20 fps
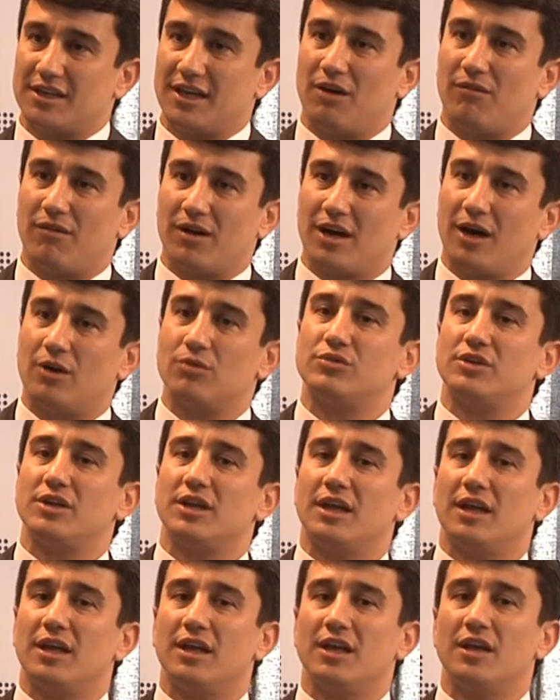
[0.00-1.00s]
our
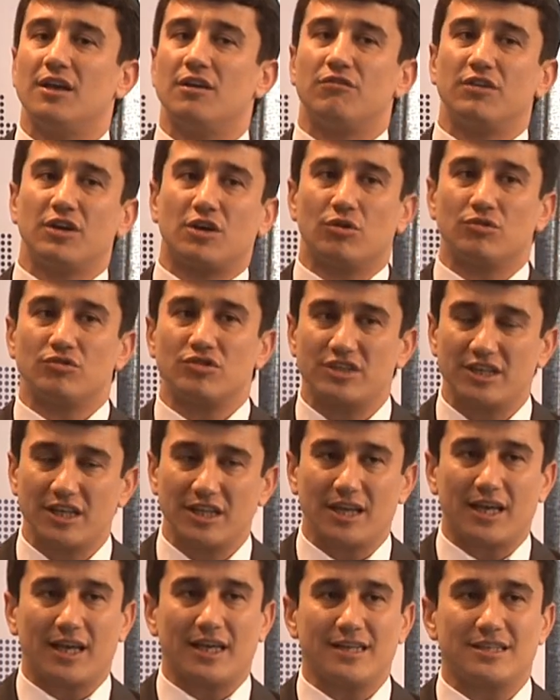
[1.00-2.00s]
country, we
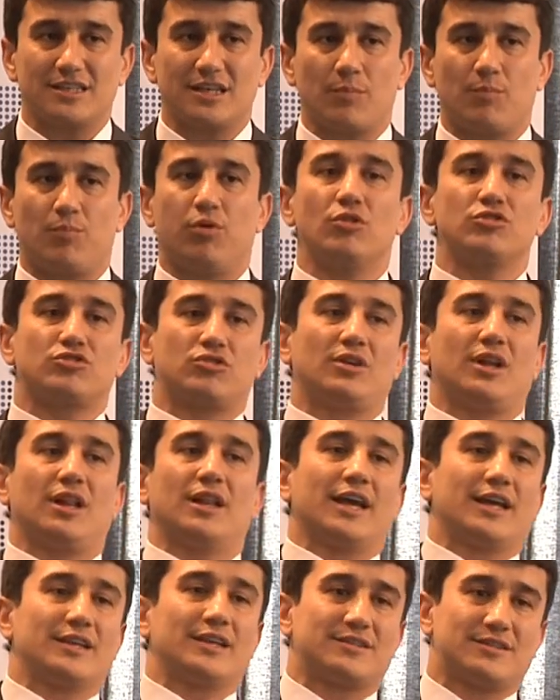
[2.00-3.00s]
consider as a personal
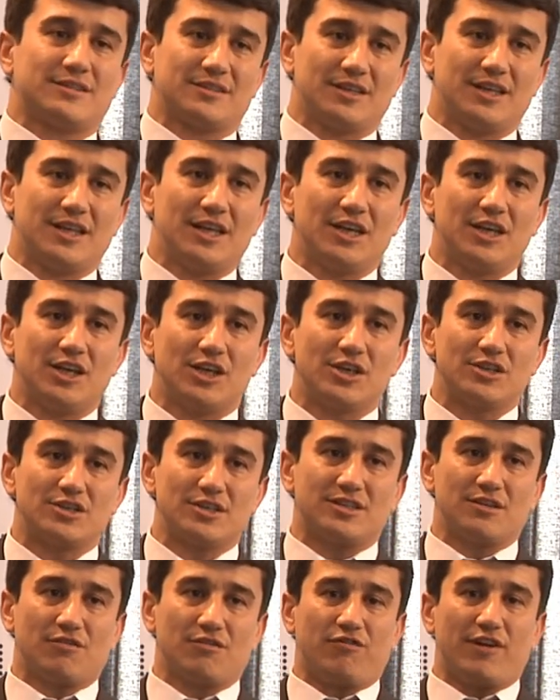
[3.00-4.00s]
guest this
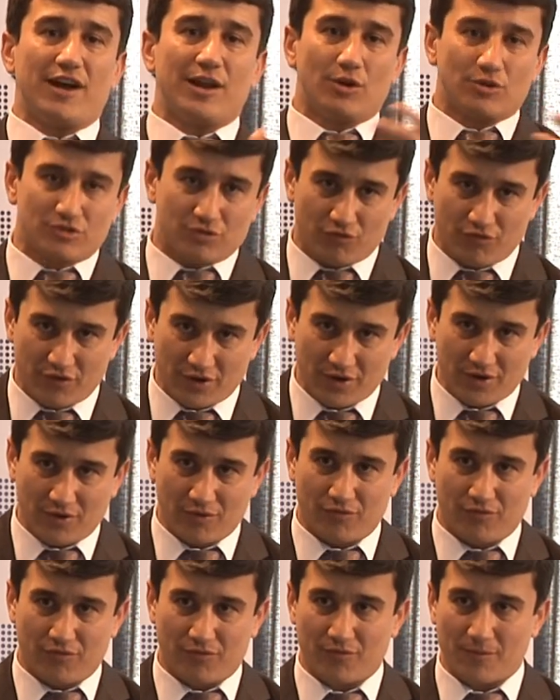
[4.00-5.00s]
is the philosophy
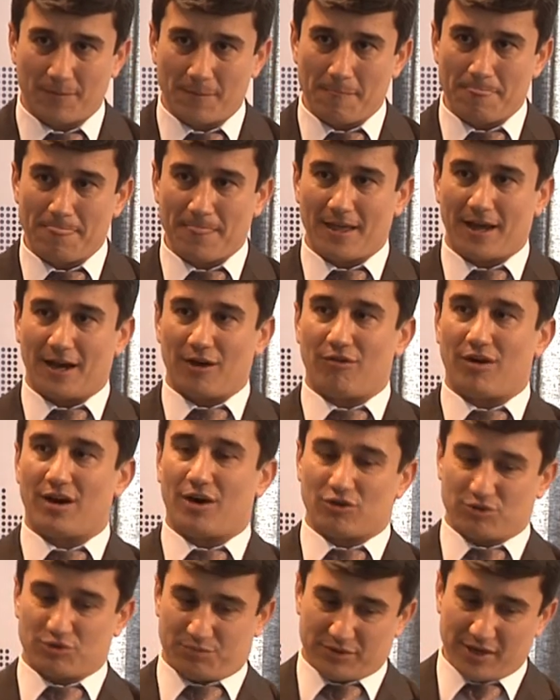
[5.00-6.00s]
of our
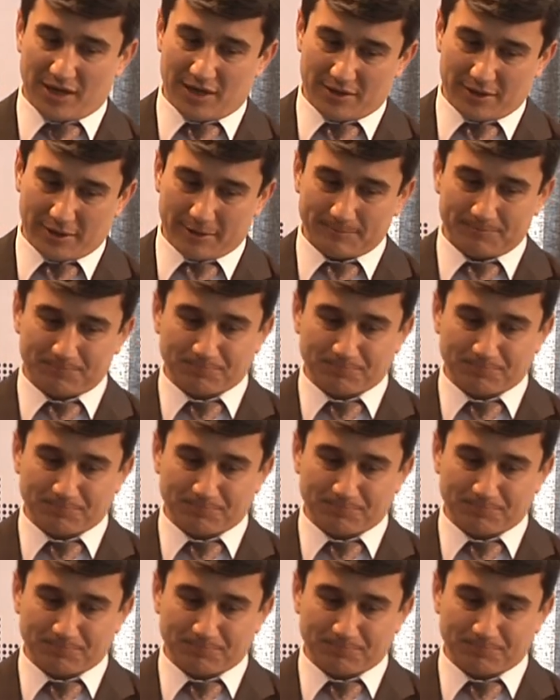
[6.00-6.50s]
hospitality.